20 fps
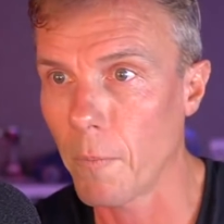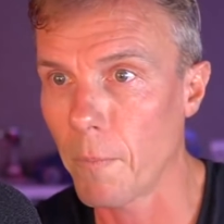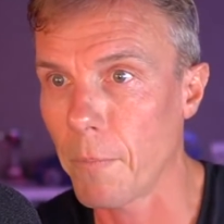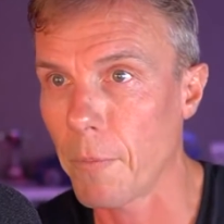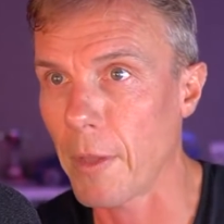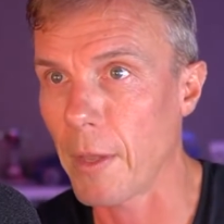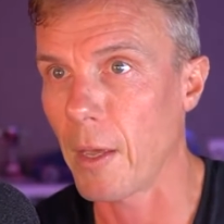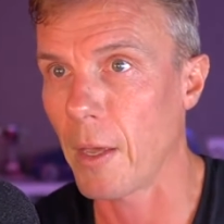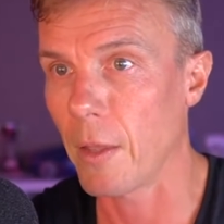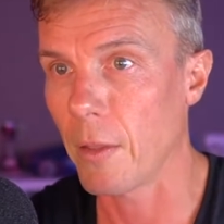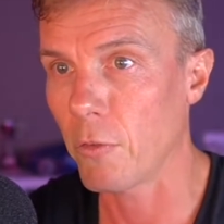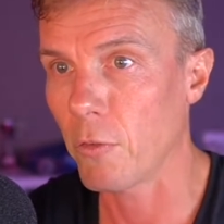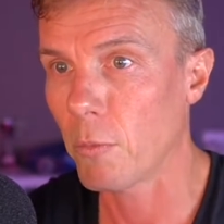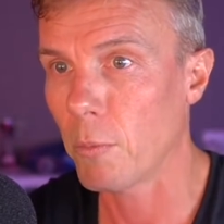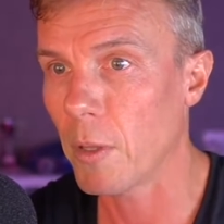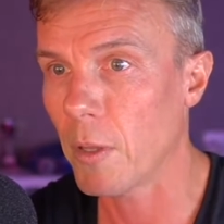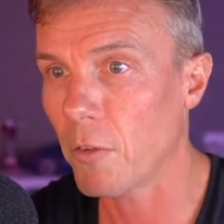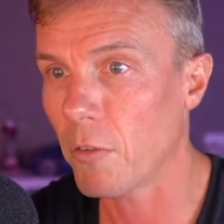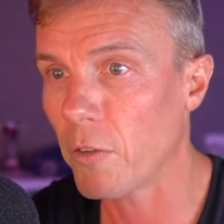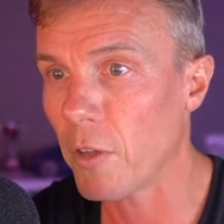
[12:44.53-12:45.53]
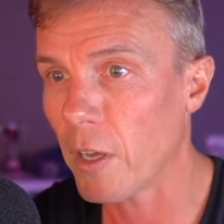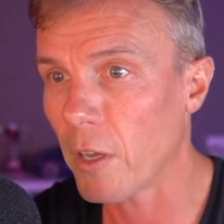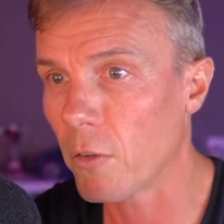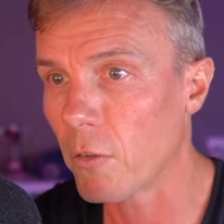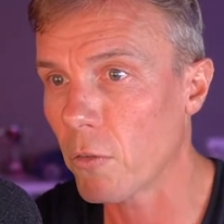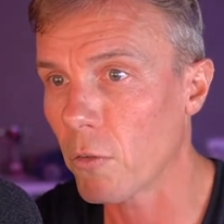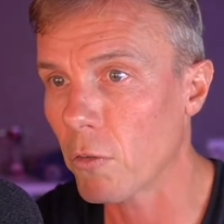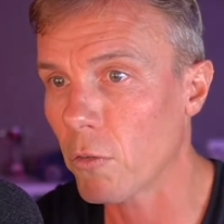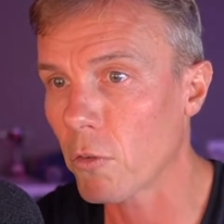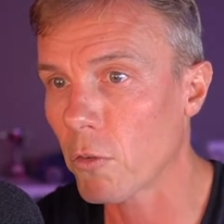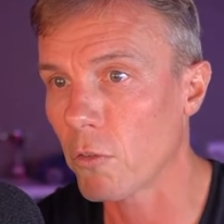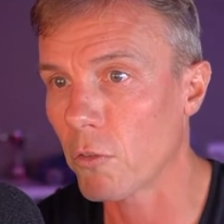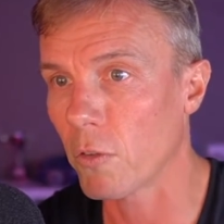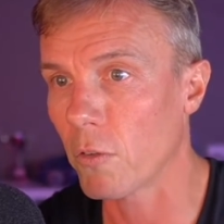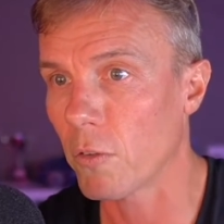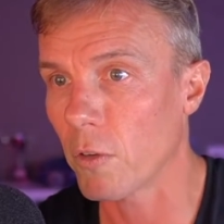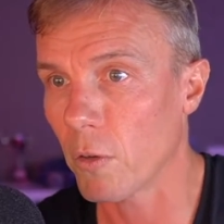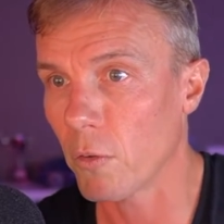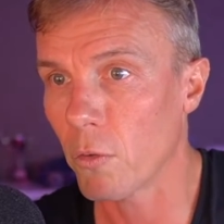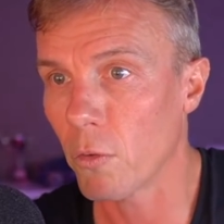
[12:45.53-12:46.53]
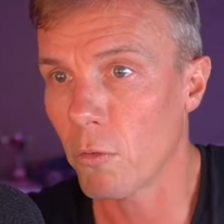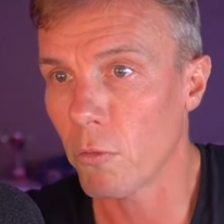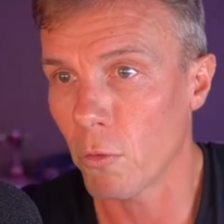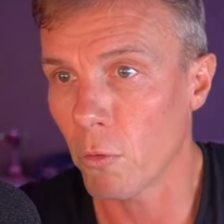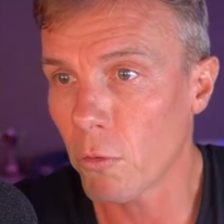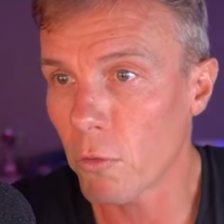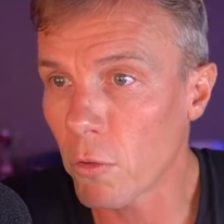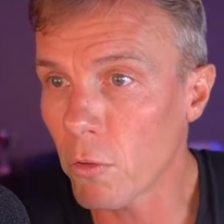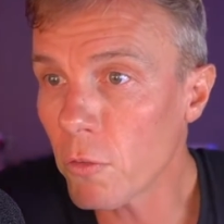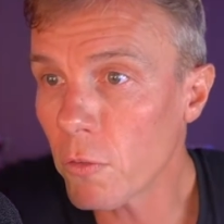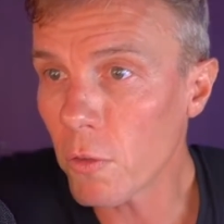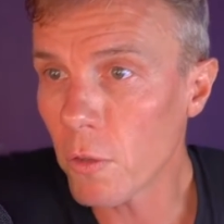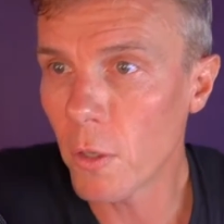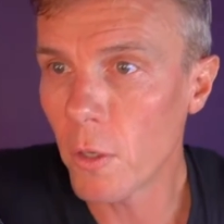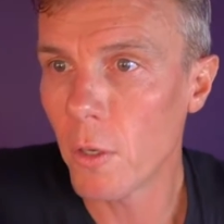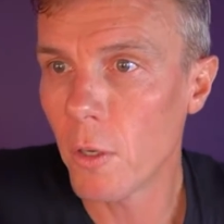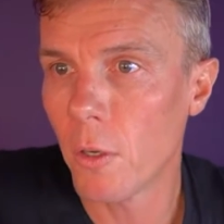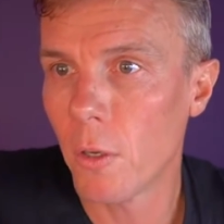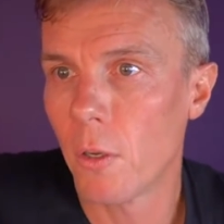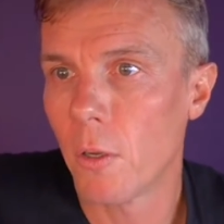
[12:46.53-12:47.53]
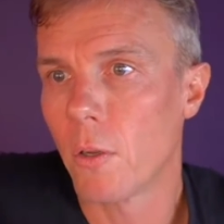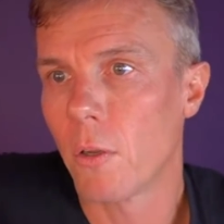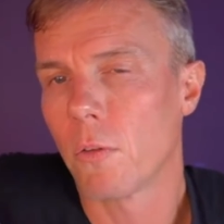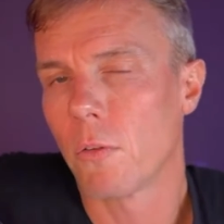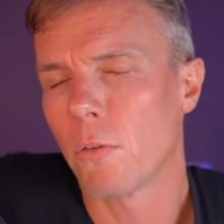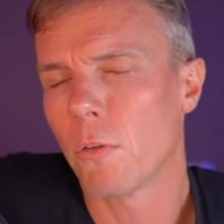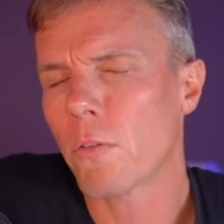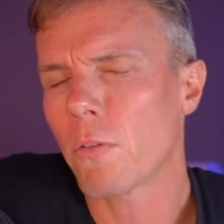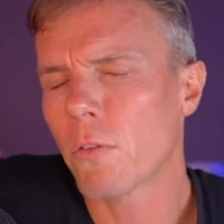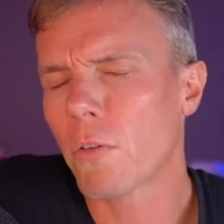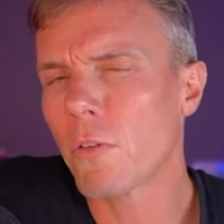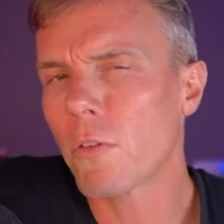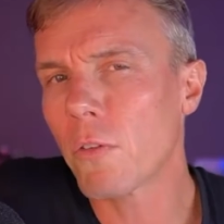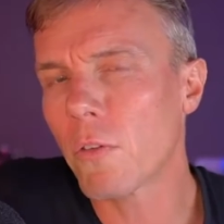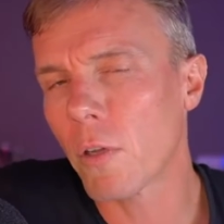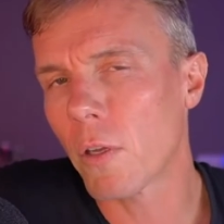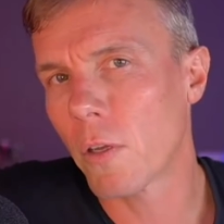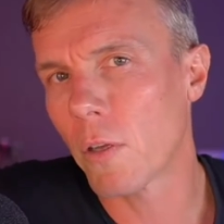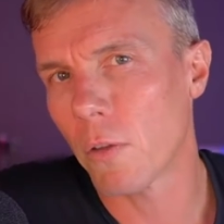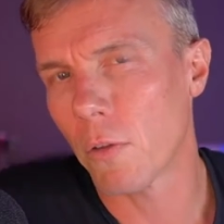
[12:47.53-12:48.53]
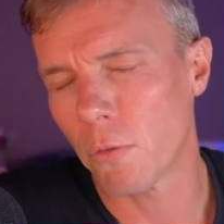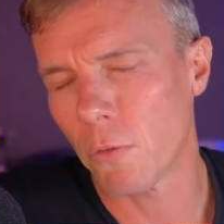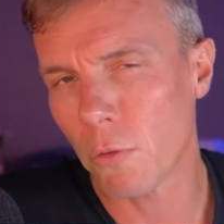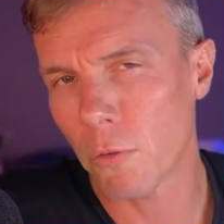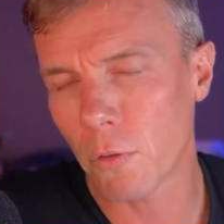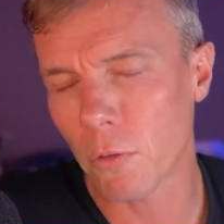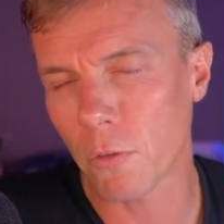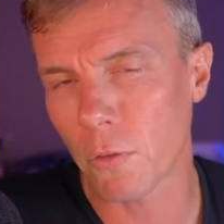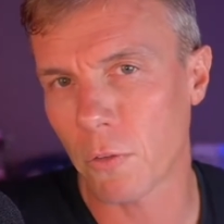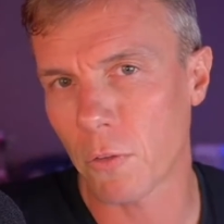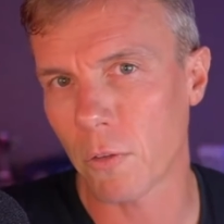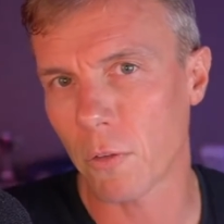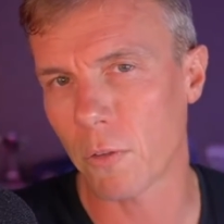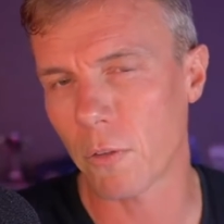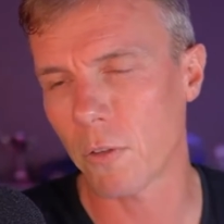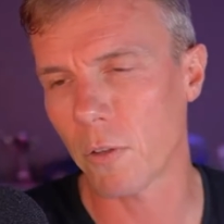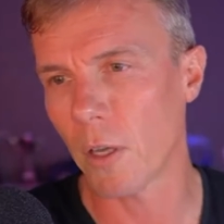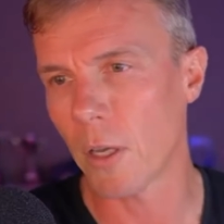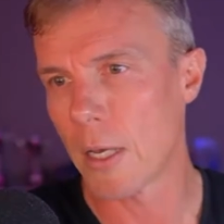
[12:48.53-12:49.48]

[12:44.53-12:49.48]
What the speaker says: this will be the second Zusk because there's now two Zuskas. Zusks.